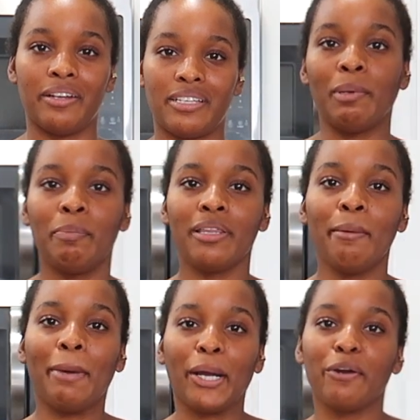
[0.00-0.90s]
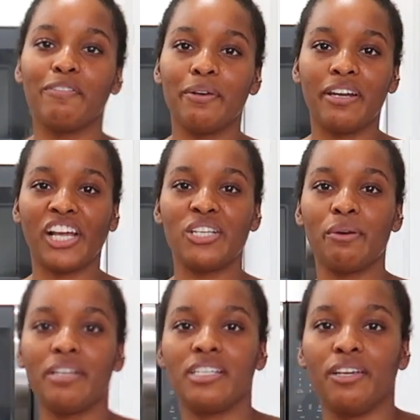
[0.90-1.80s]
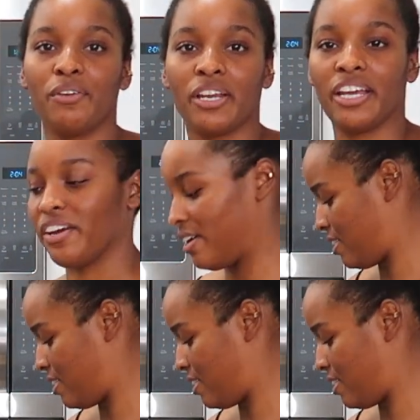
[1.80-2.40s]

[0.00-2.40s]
I'm gonna put the microphone next to it and see if you can hear it.